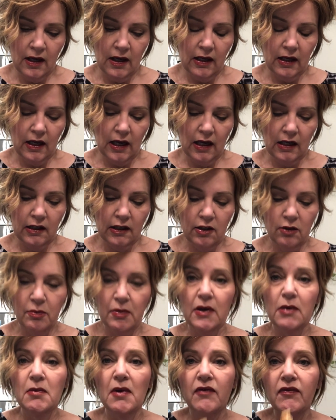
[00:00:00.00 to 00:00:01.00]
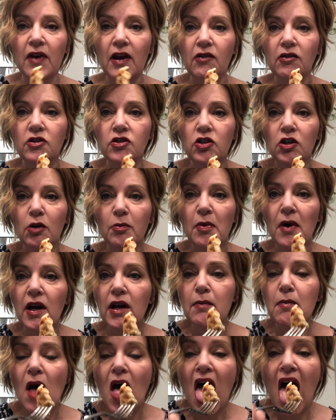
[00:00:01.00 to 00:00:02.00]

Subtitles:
got a little bit of my favorite syrup on them.